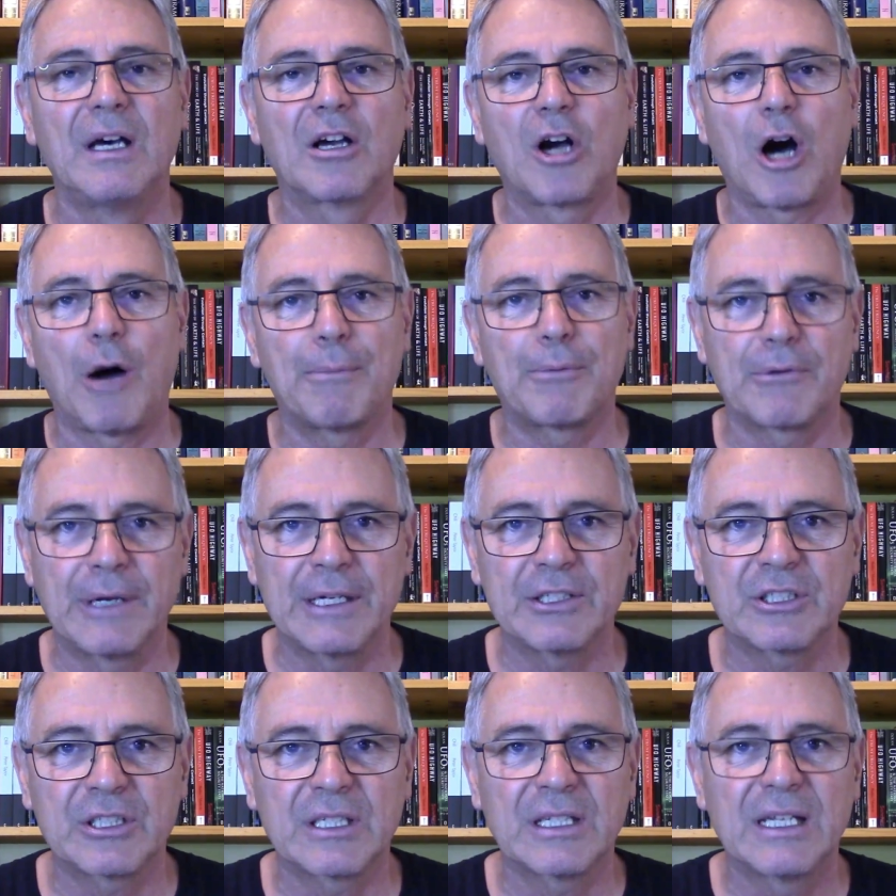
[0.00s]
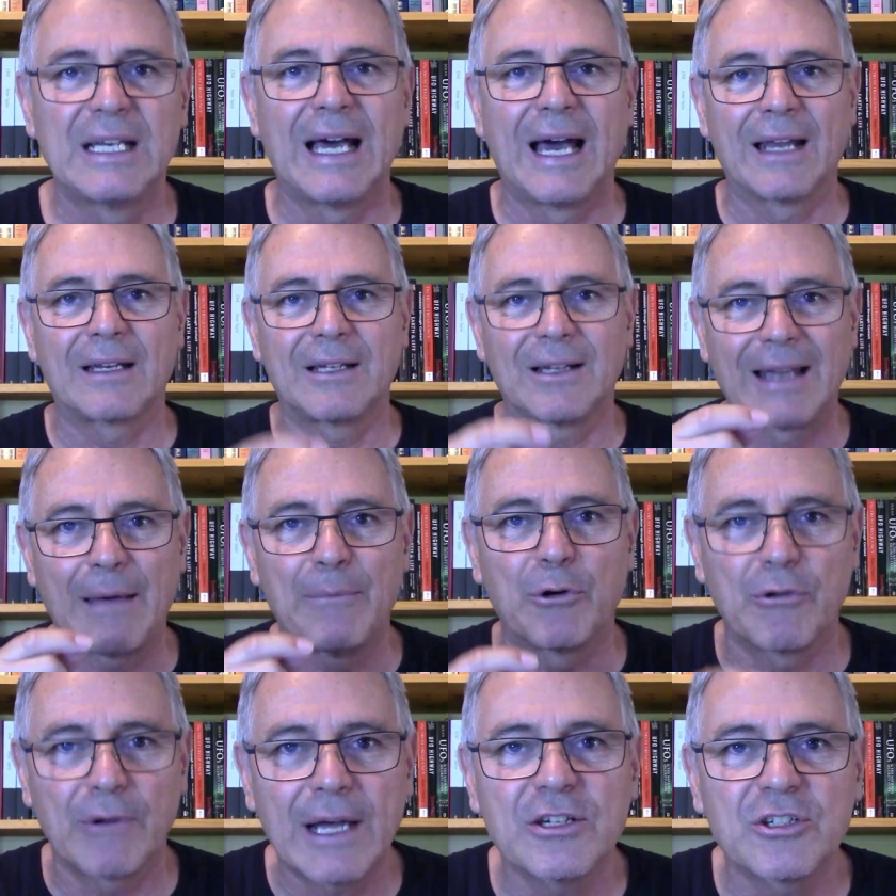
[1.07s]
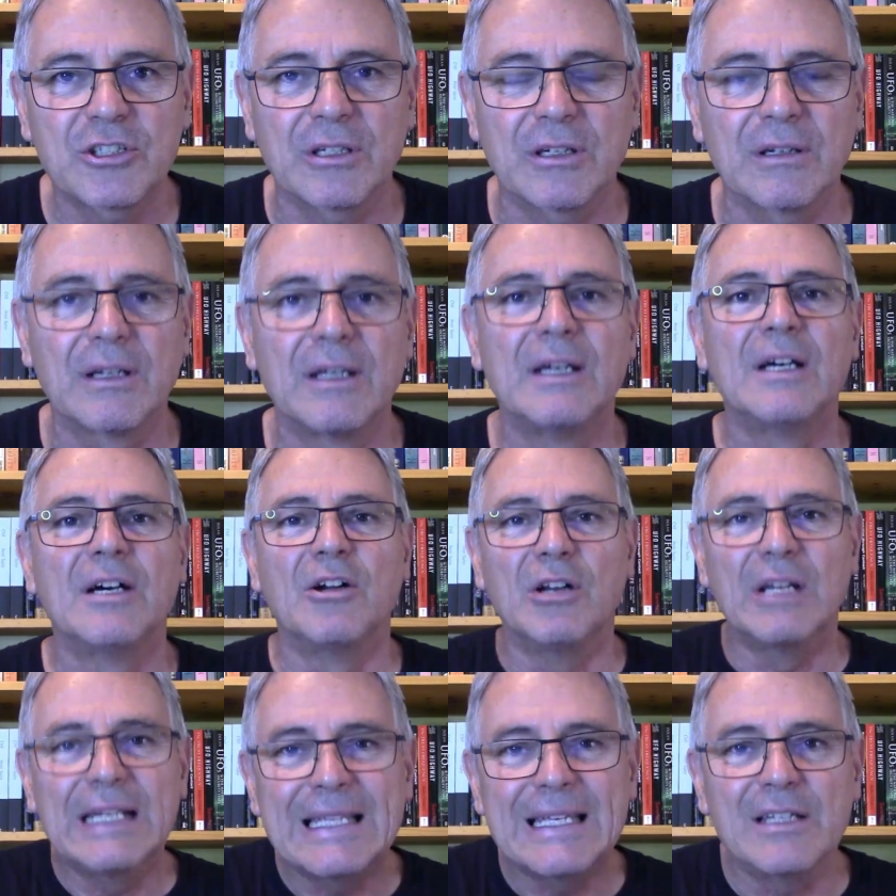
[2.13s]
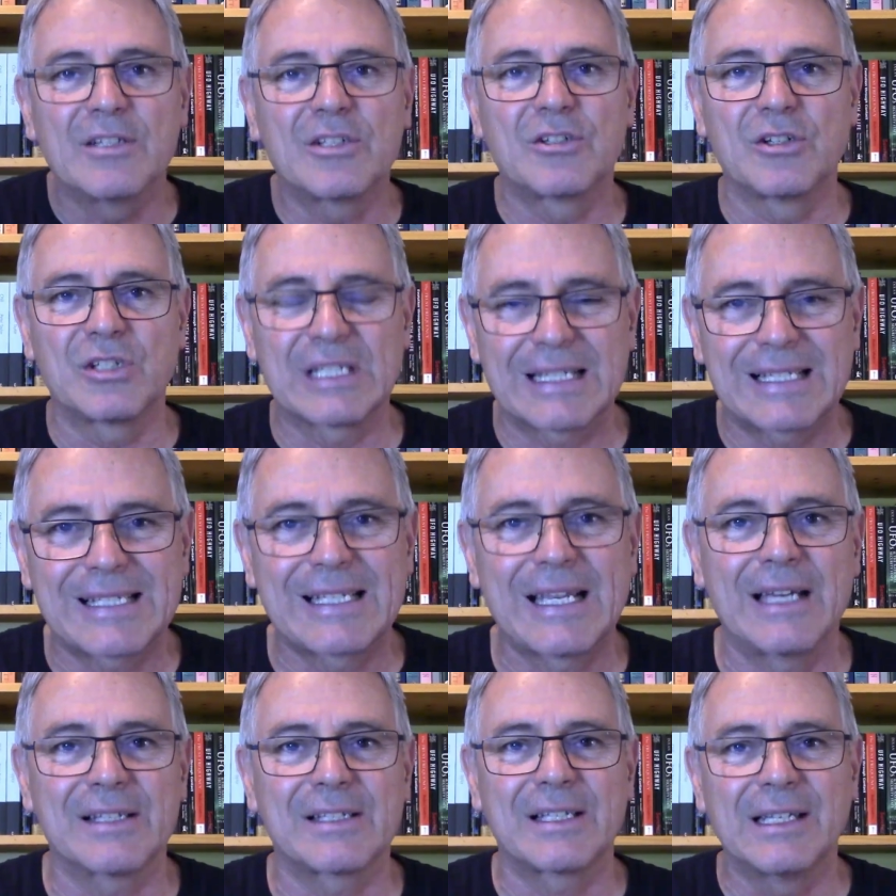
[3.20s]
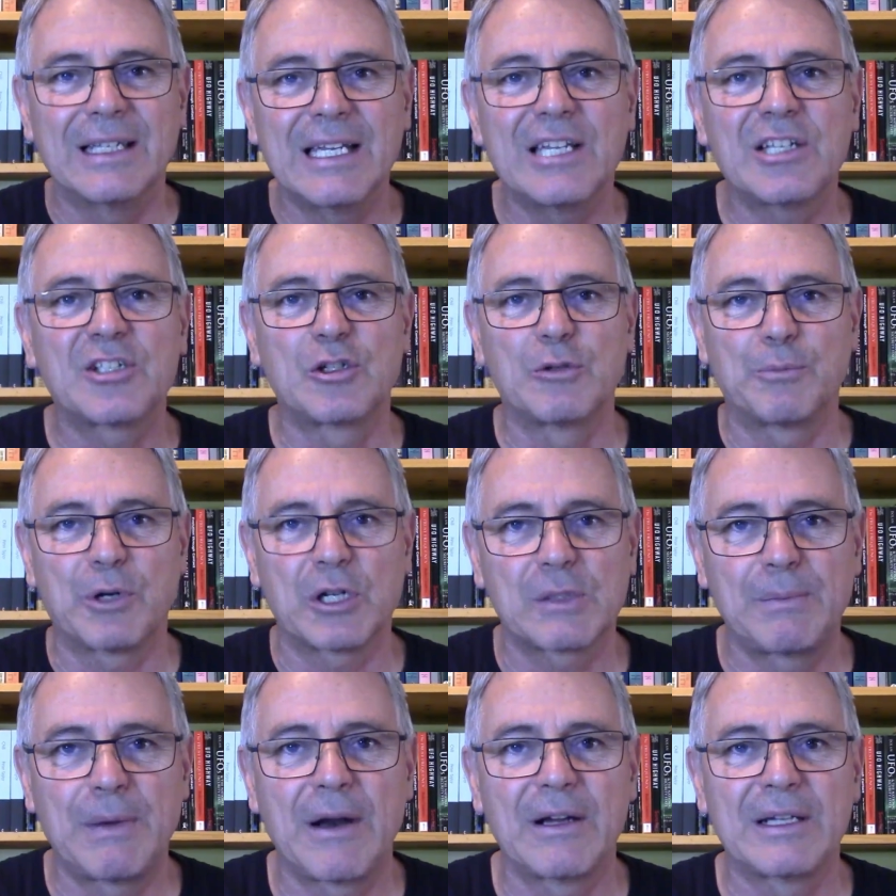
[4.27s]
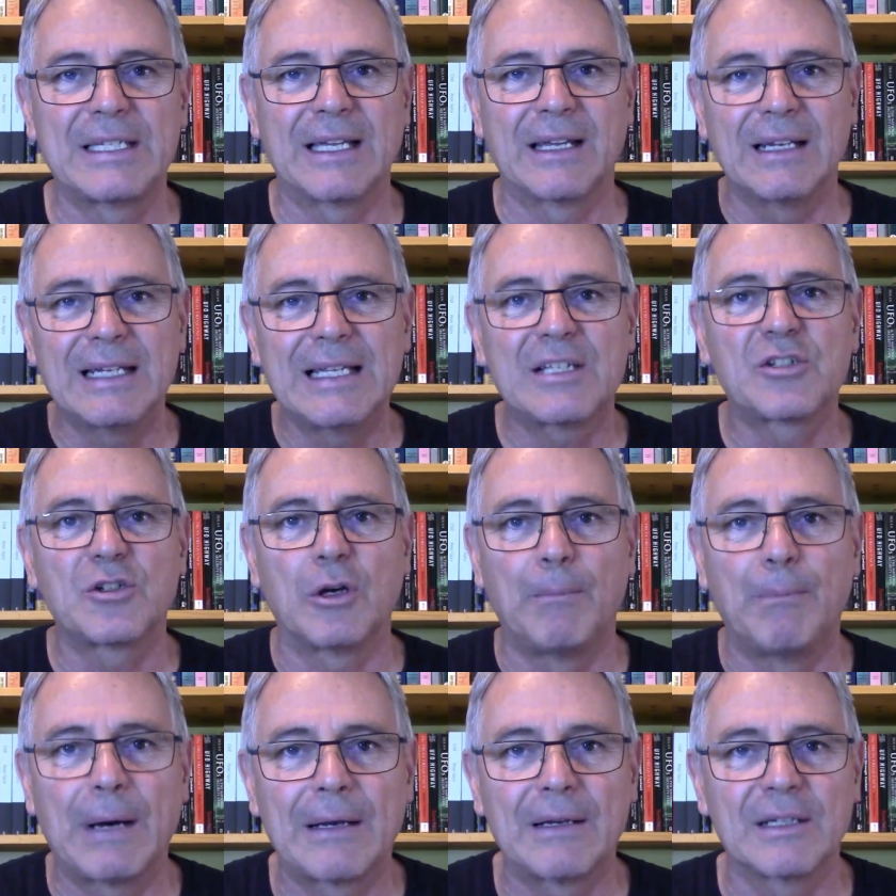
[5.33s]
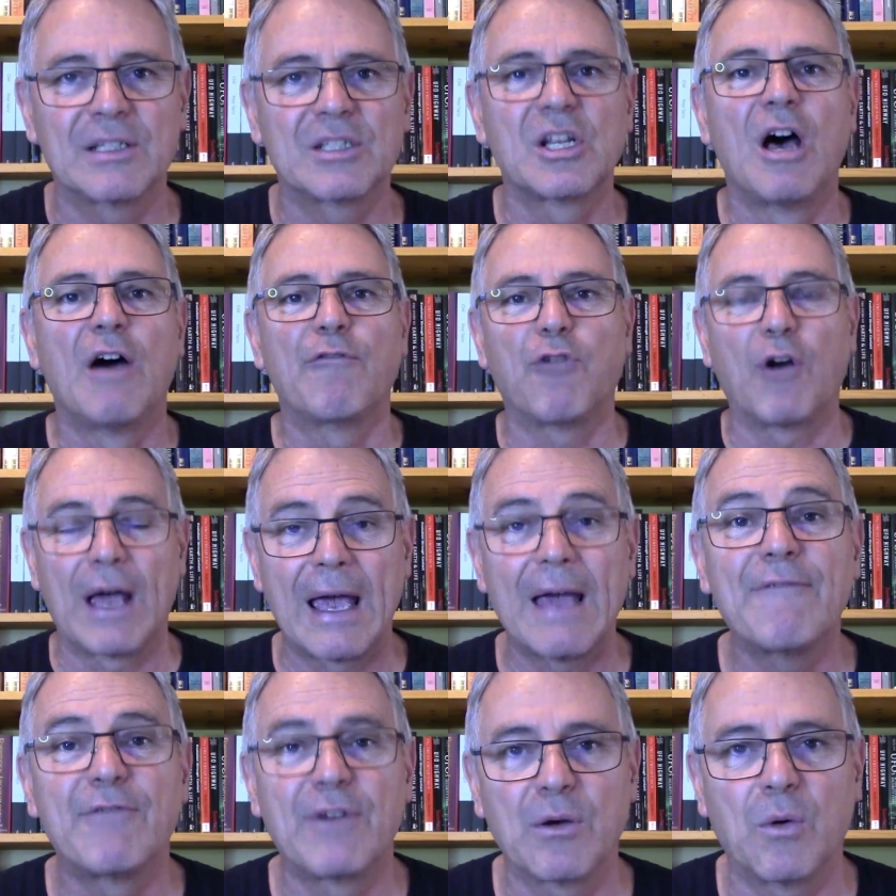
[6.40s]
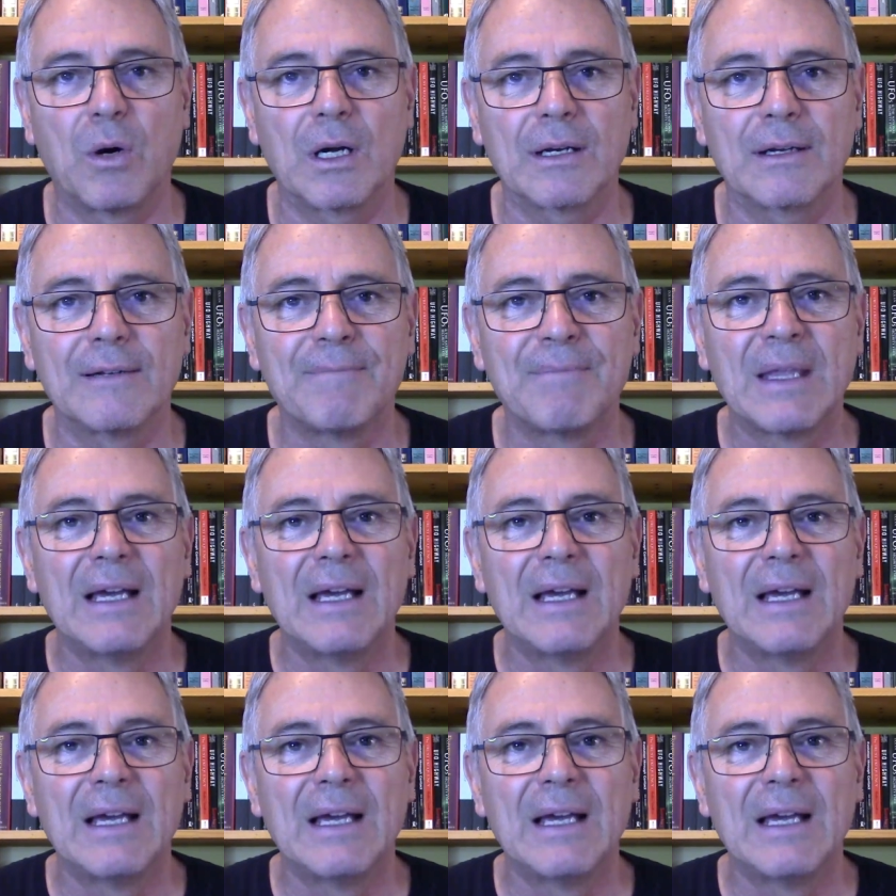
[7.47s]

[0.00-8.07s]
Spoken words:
Cooperation and collaboration leads to success, leads to prosperity, and leads to abundance for everyone.